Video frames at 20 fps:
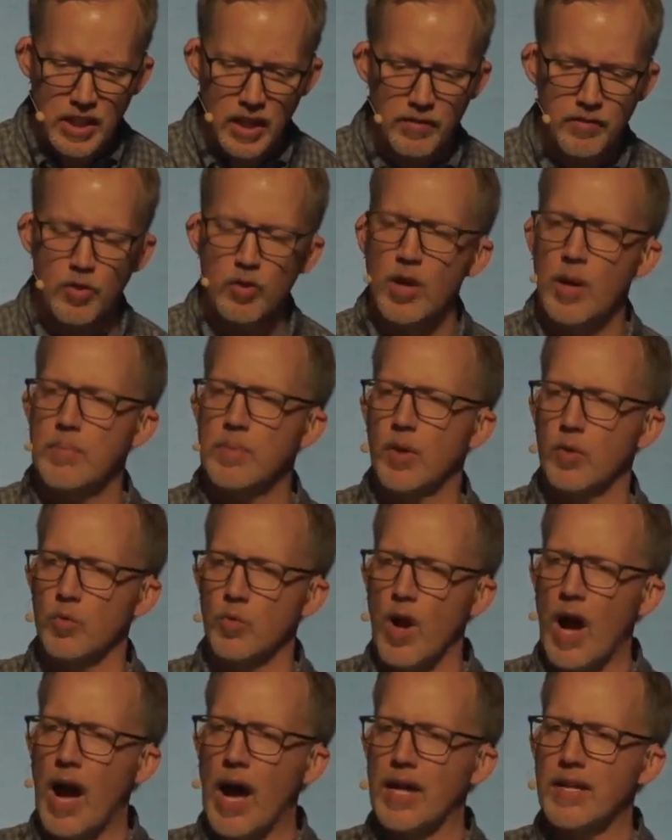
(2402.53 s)
can cover up
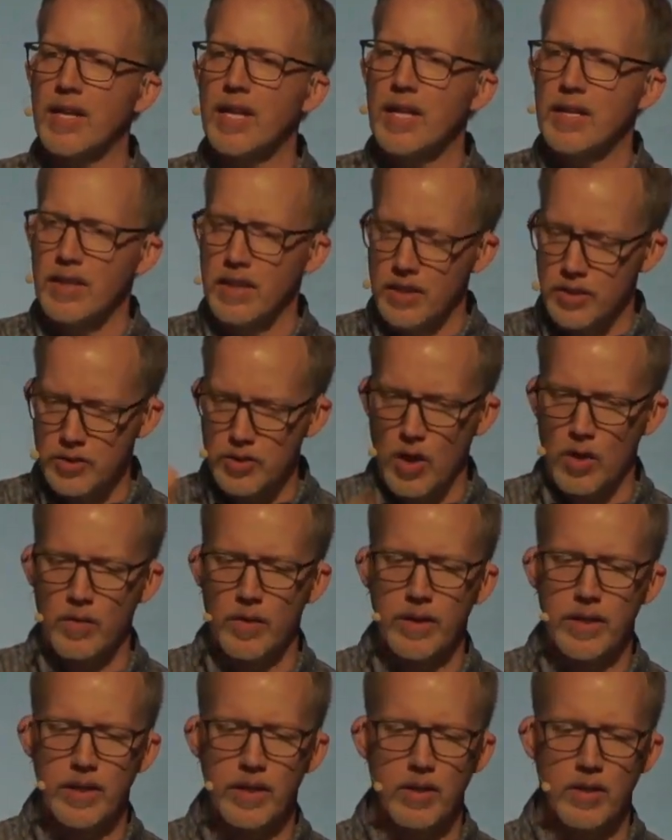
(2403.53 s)
the rot that is
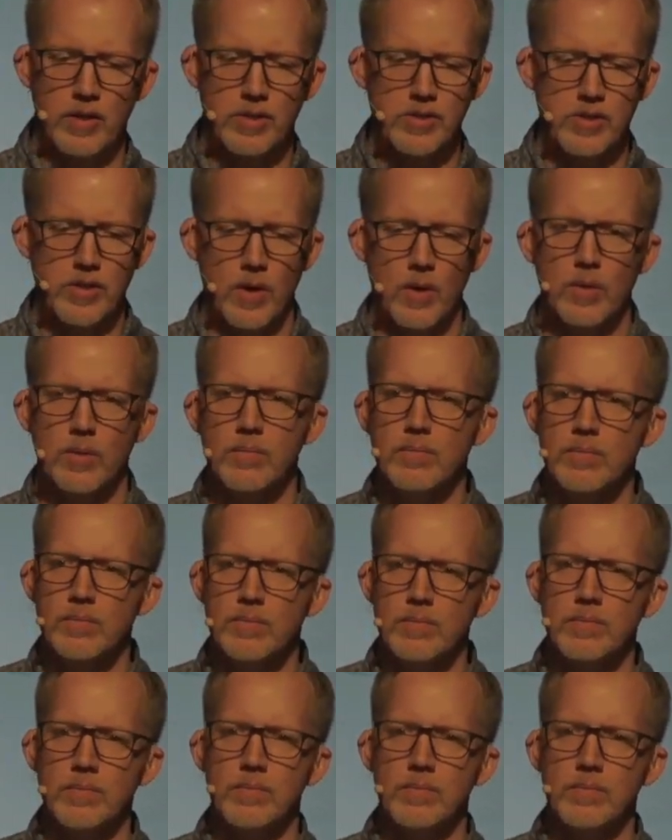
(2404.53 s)
already in our soul.